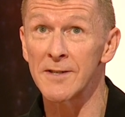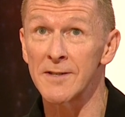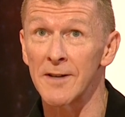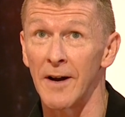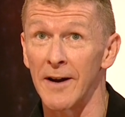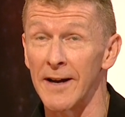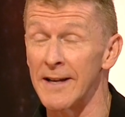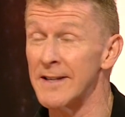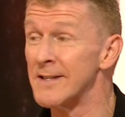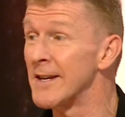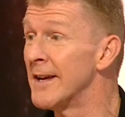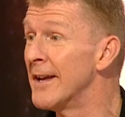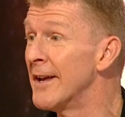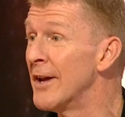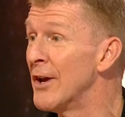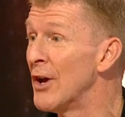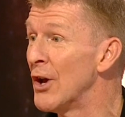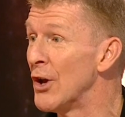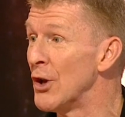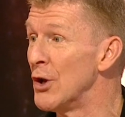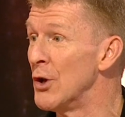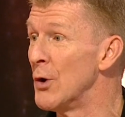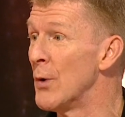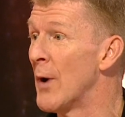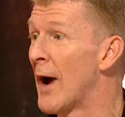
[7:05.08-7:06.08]
site,
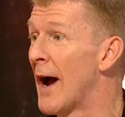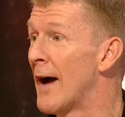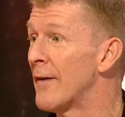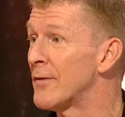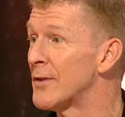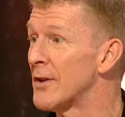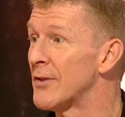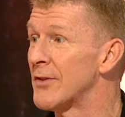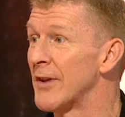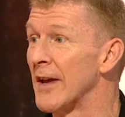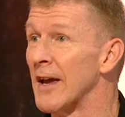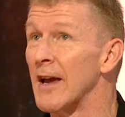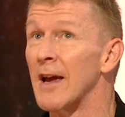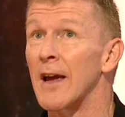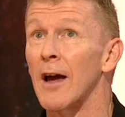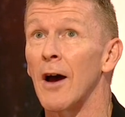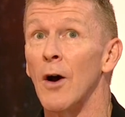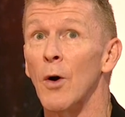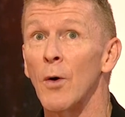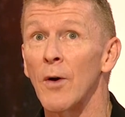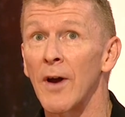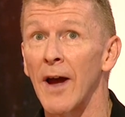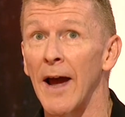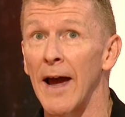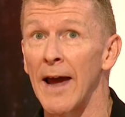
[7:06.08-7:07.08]
you have to think,
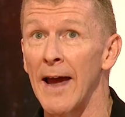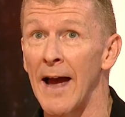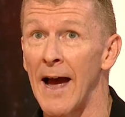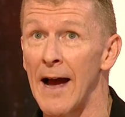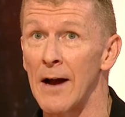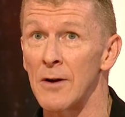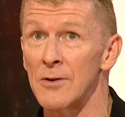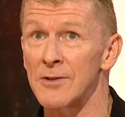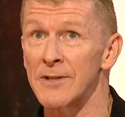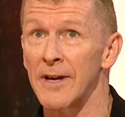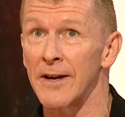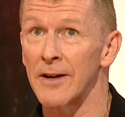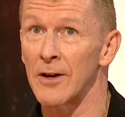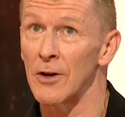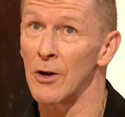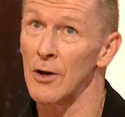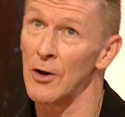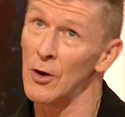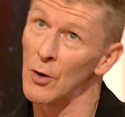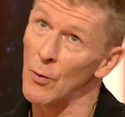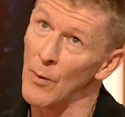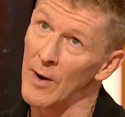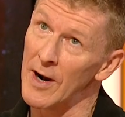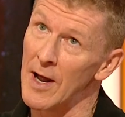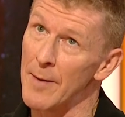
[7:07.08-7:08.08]
OK, how is that going to
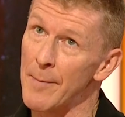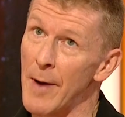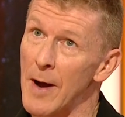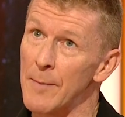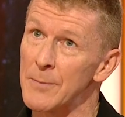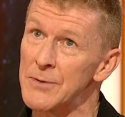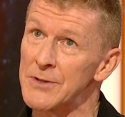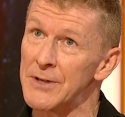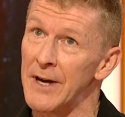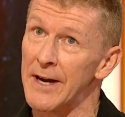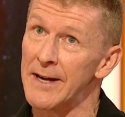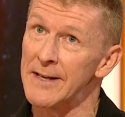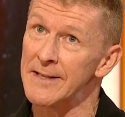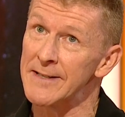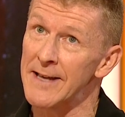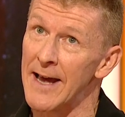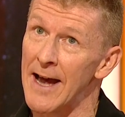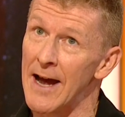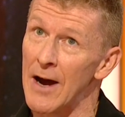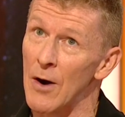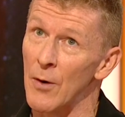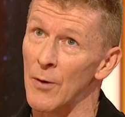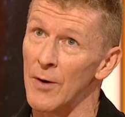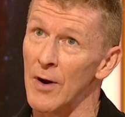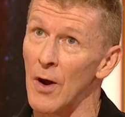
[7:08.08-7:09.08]
look when I'm upside
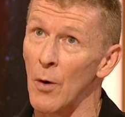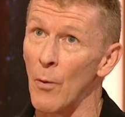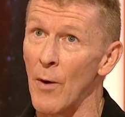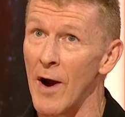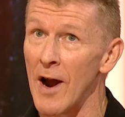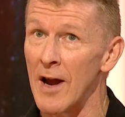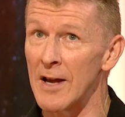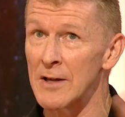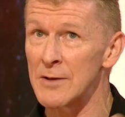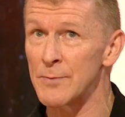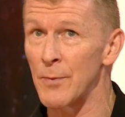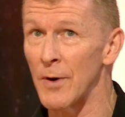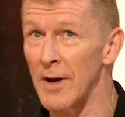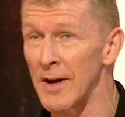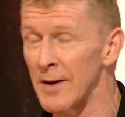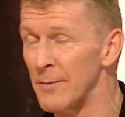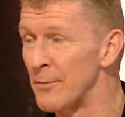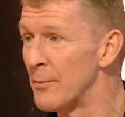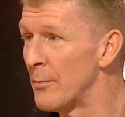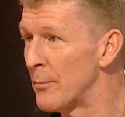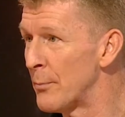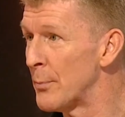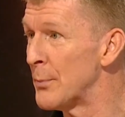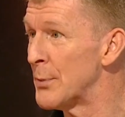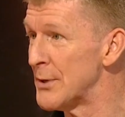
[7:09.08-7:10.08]
down? Where's my
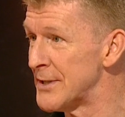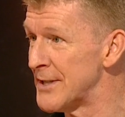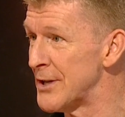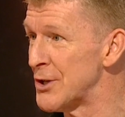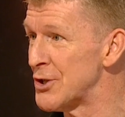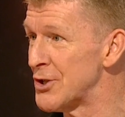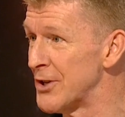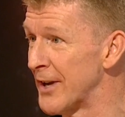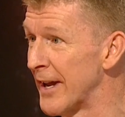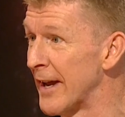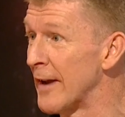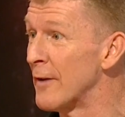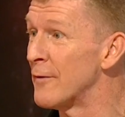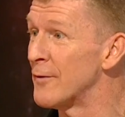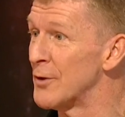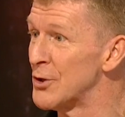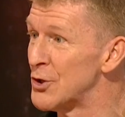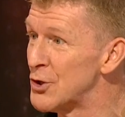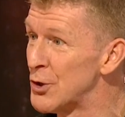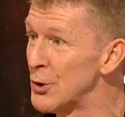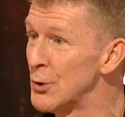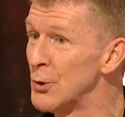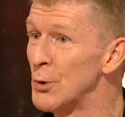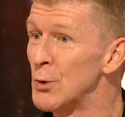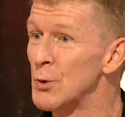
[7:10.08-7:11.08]
positioning for
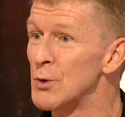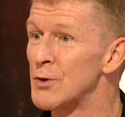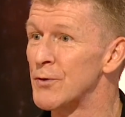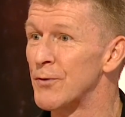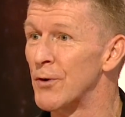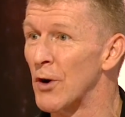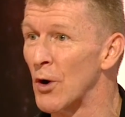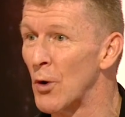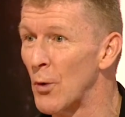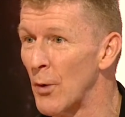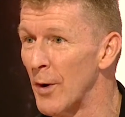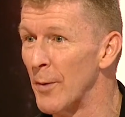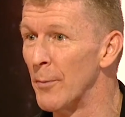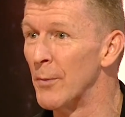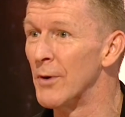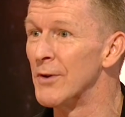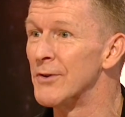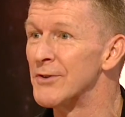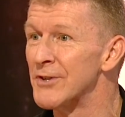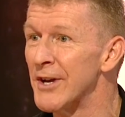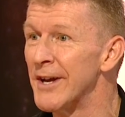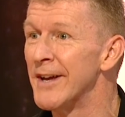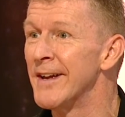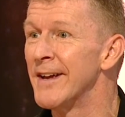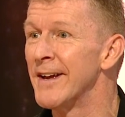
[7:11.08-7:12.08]
tools, for
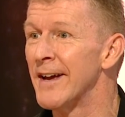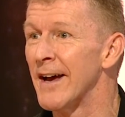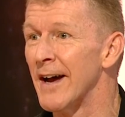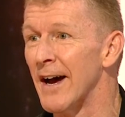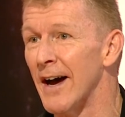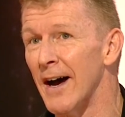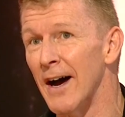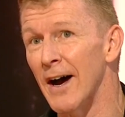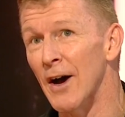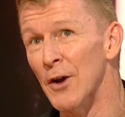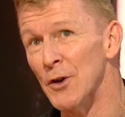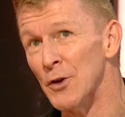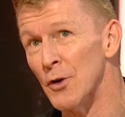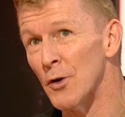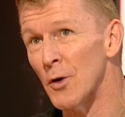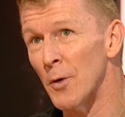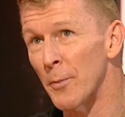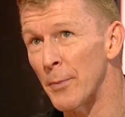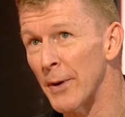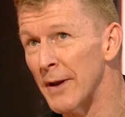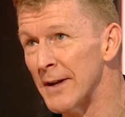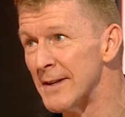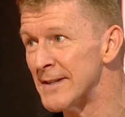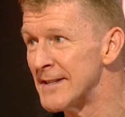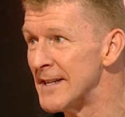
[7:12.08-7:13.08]
equipment, uh, and your
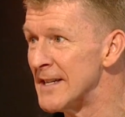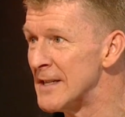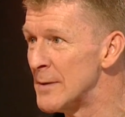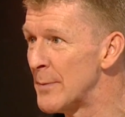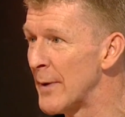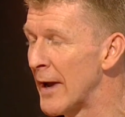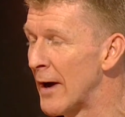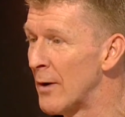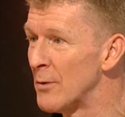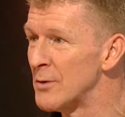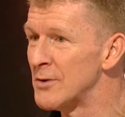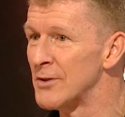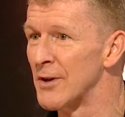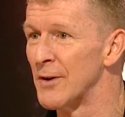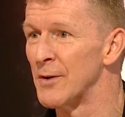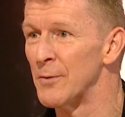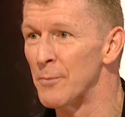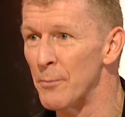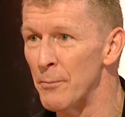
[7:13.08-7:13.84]
ability to be able to